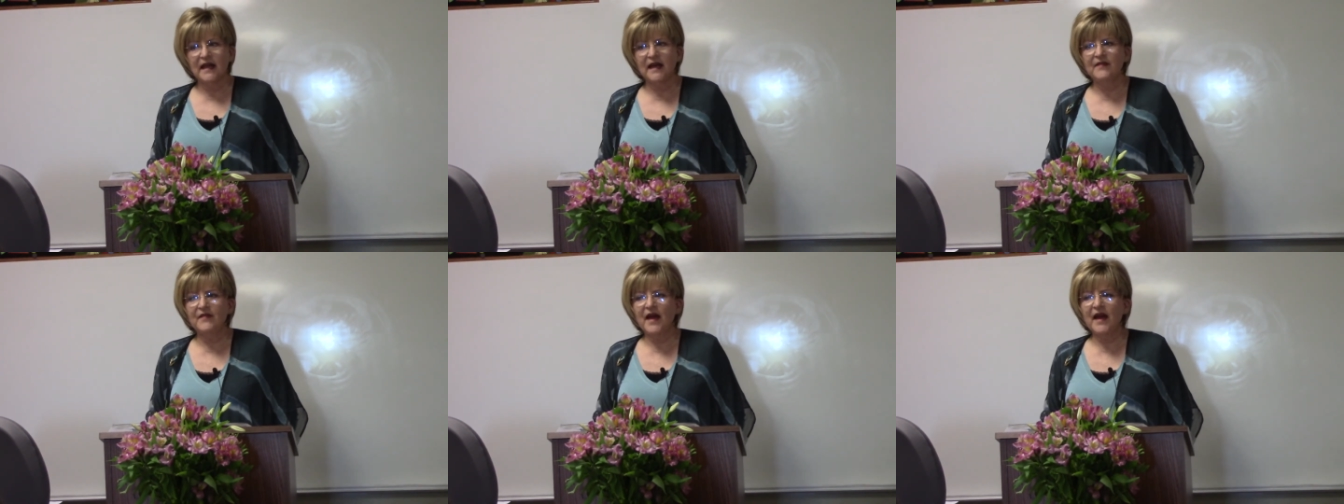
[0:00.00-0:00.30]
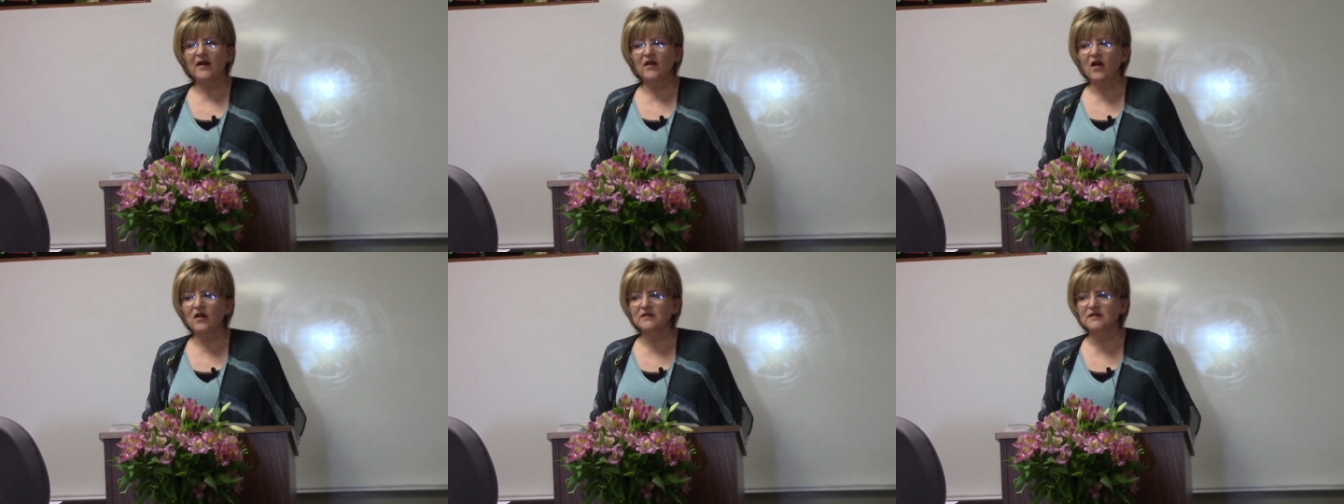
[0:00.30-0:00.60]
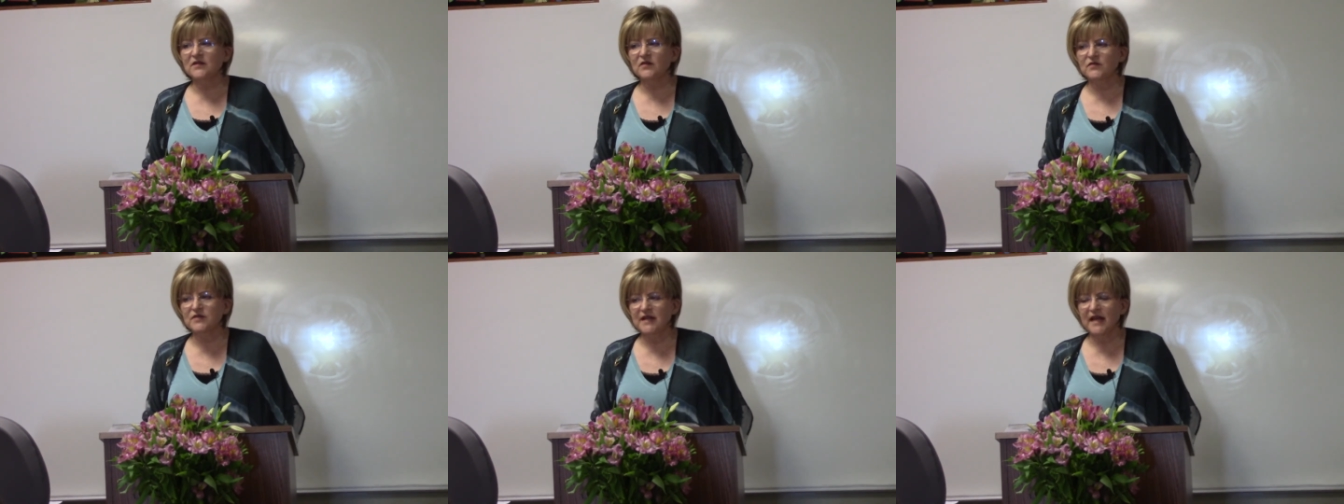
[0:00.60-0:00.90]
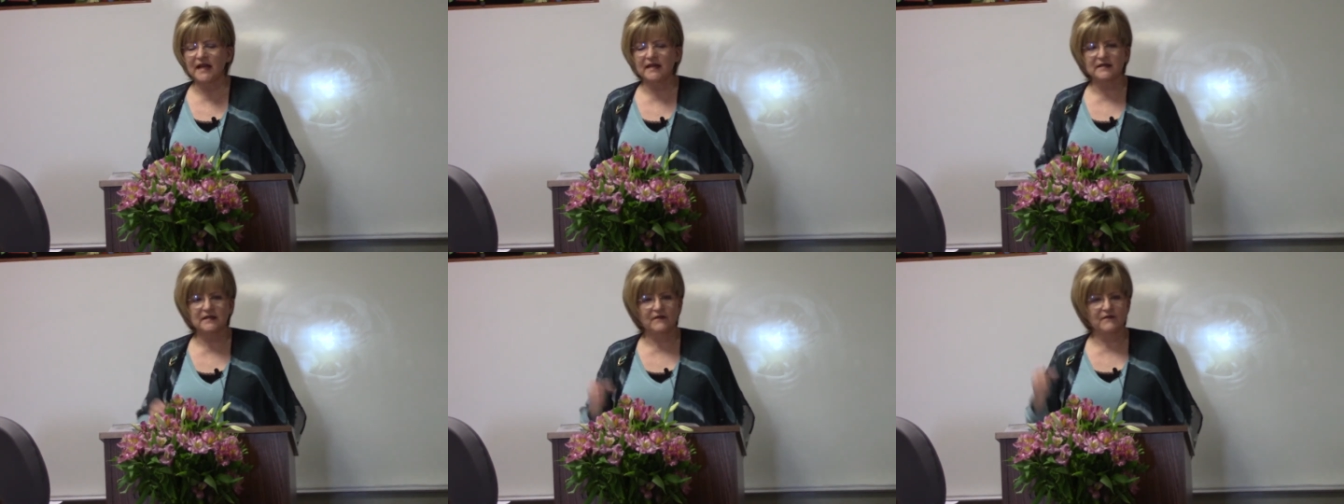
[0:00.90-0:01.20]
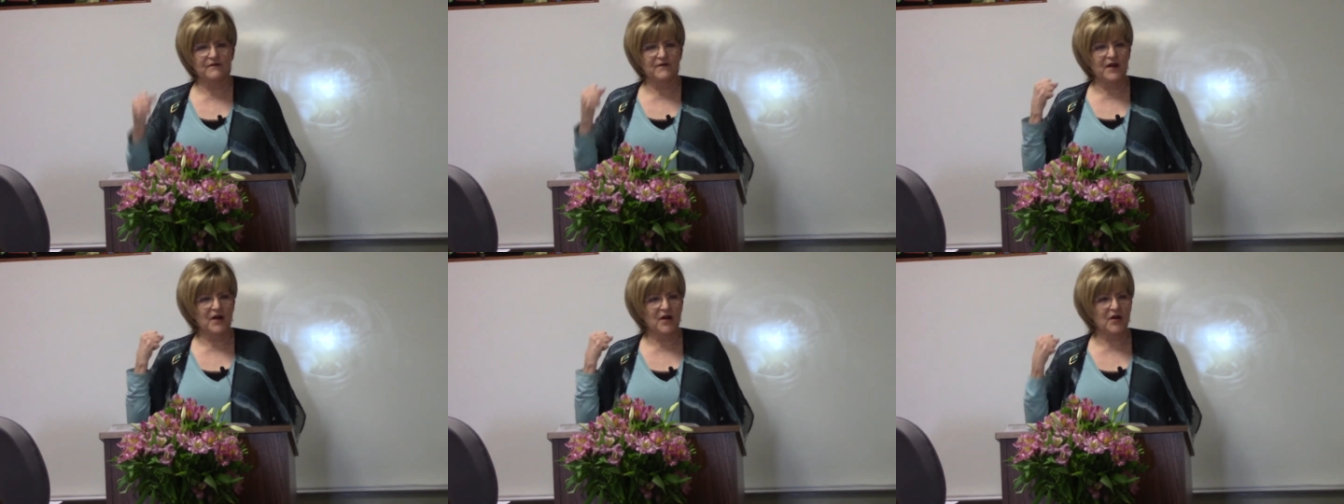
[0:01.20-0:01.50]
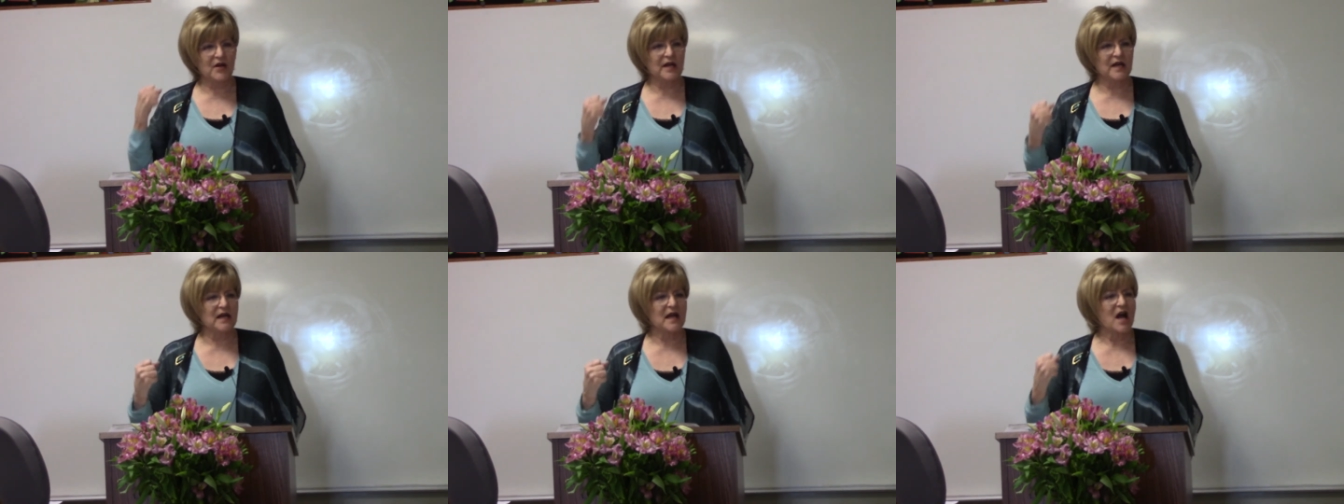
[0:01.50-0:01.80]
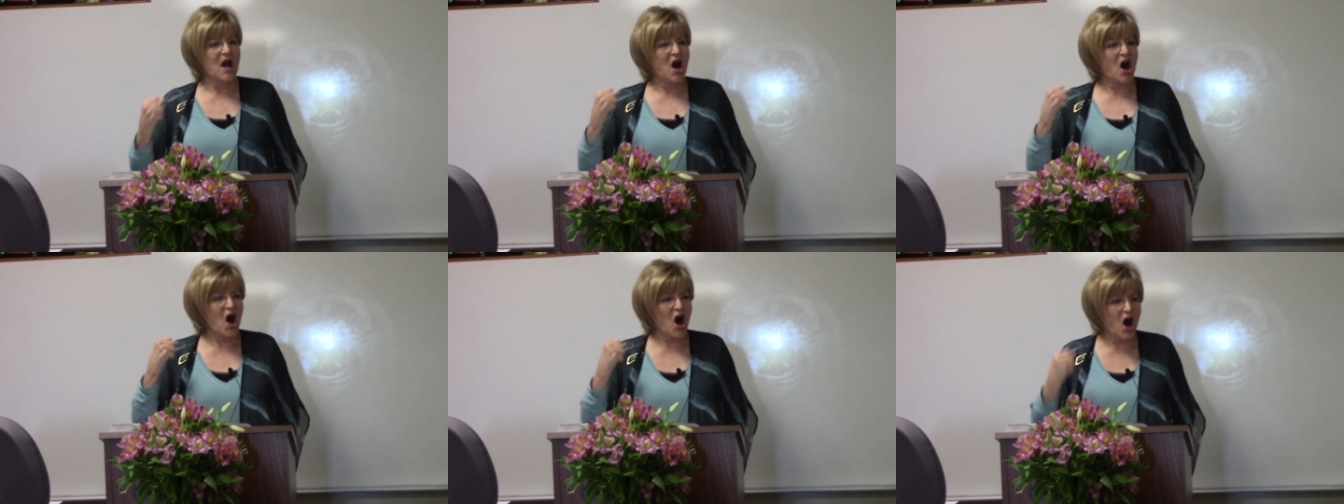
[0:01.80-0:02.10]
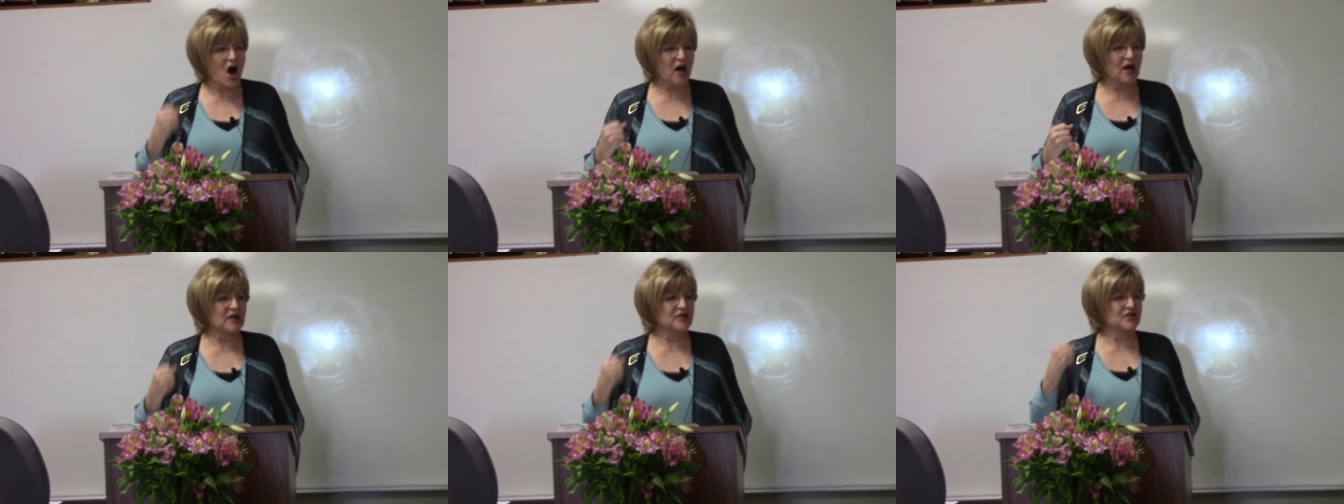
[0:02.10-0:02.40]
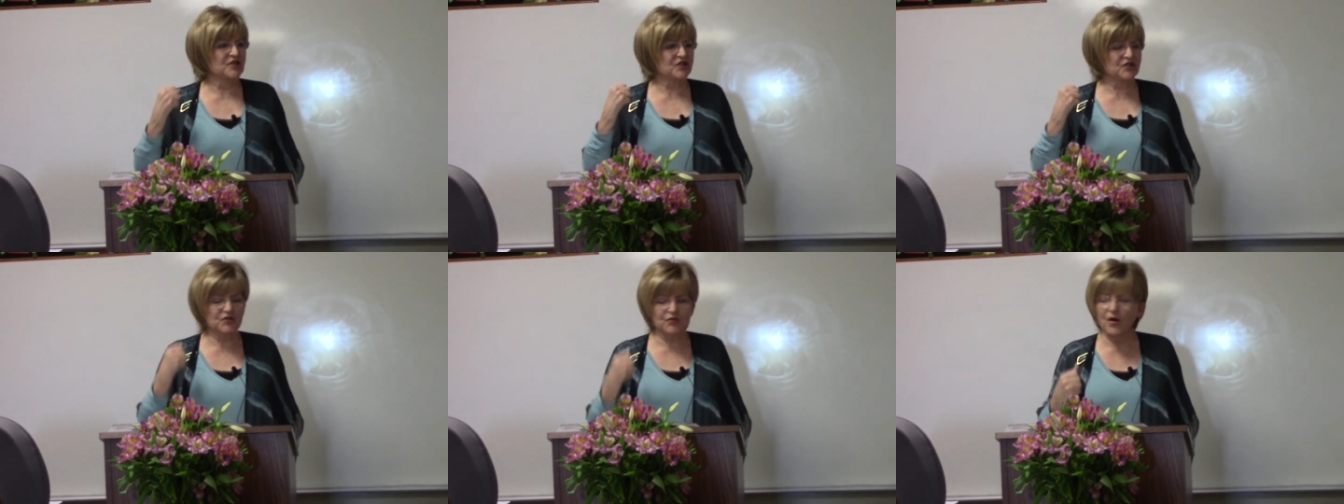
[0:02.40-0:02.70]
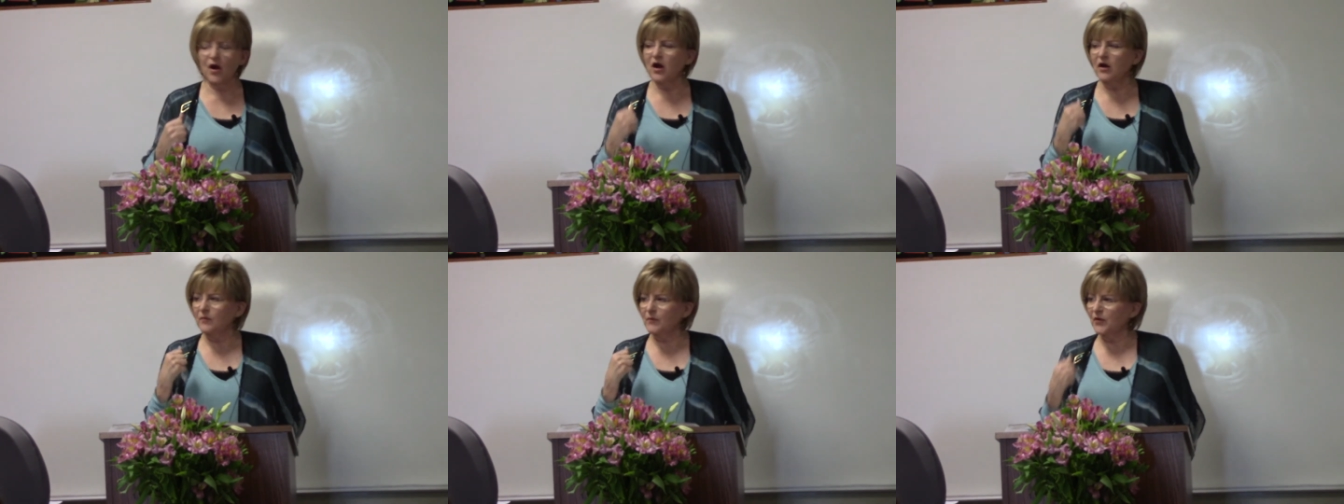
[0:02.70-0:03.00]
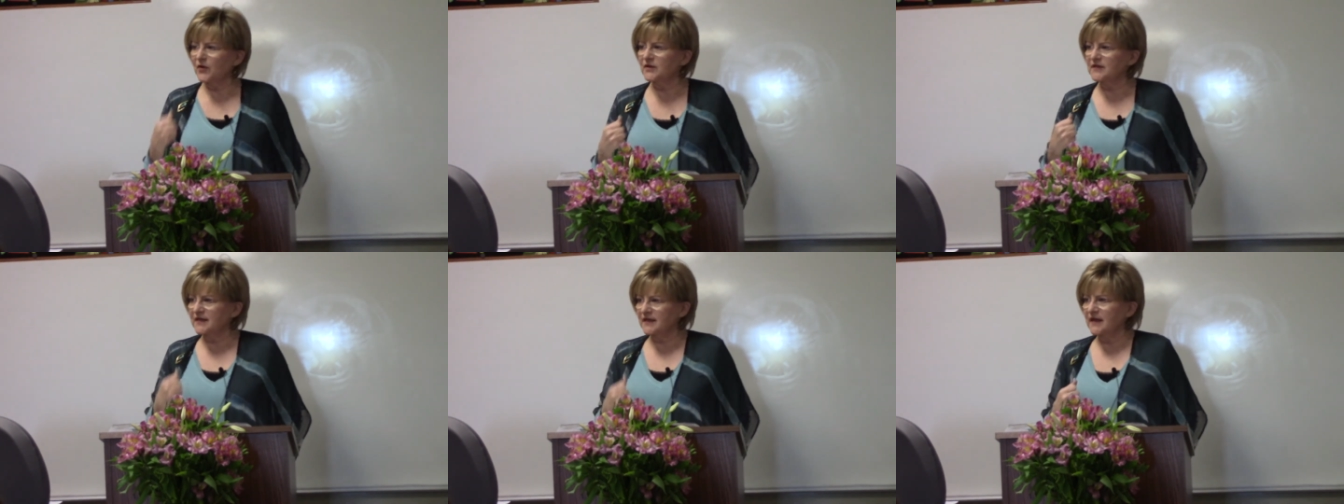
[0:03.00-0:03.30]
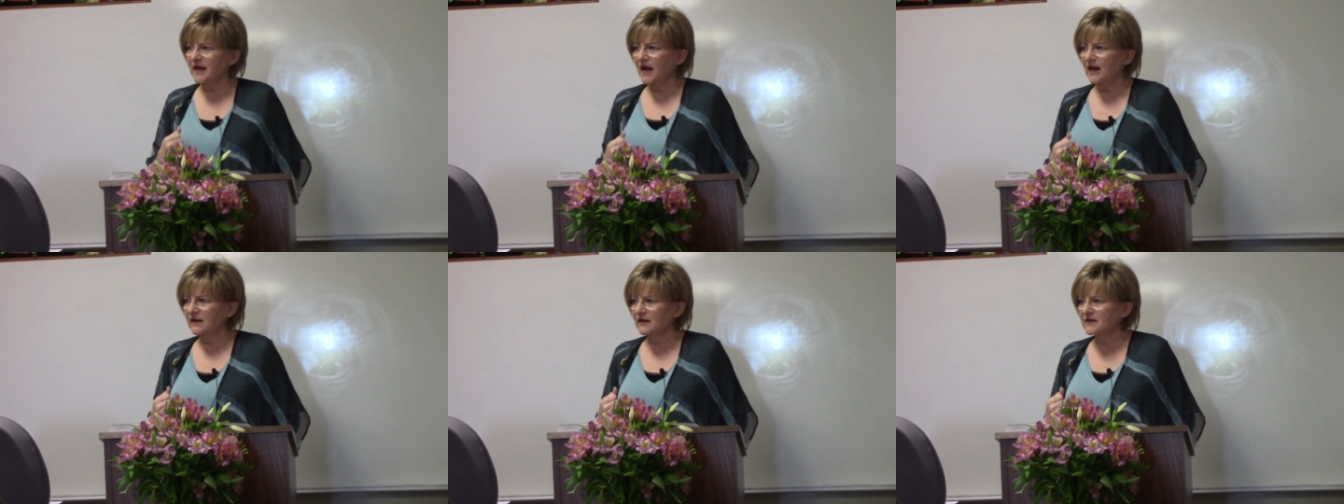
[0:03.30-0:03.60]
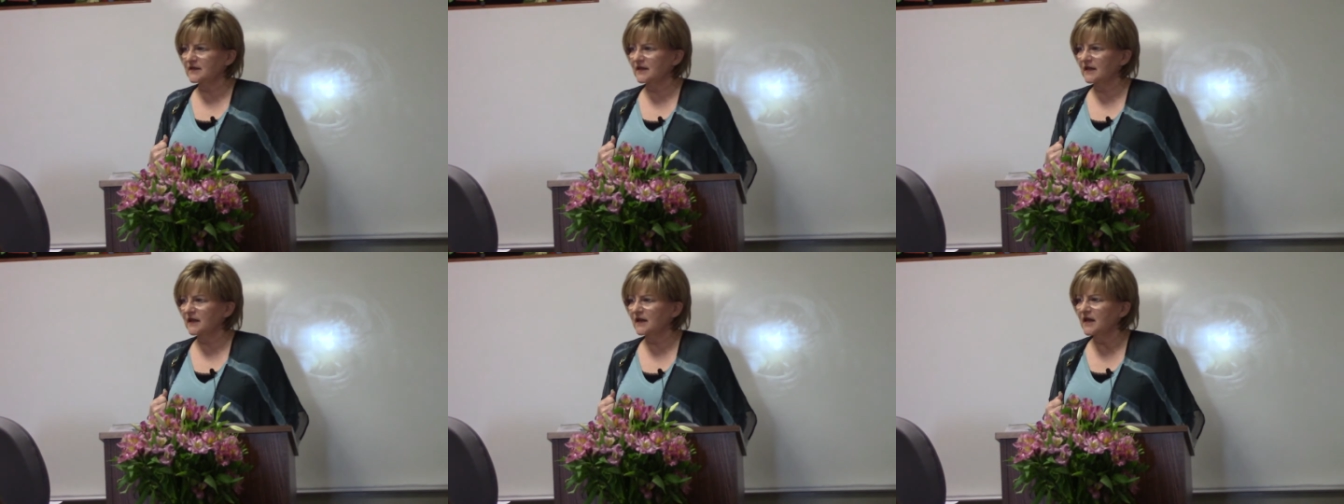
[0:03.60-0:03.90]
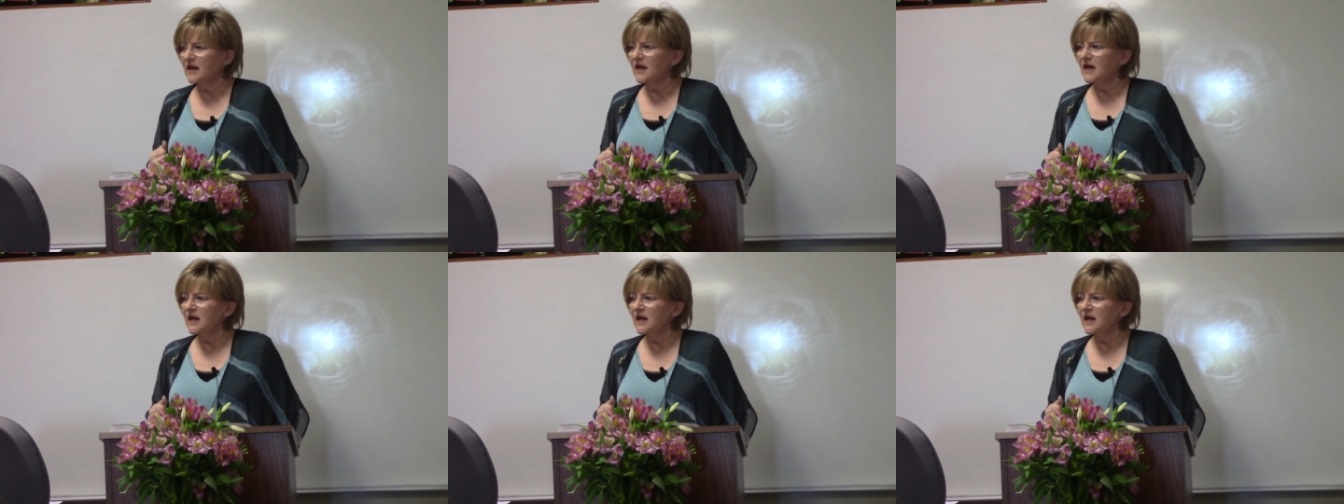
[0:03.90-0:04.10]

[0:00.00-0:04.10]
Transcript: and that also takes a very harsh, strong personality.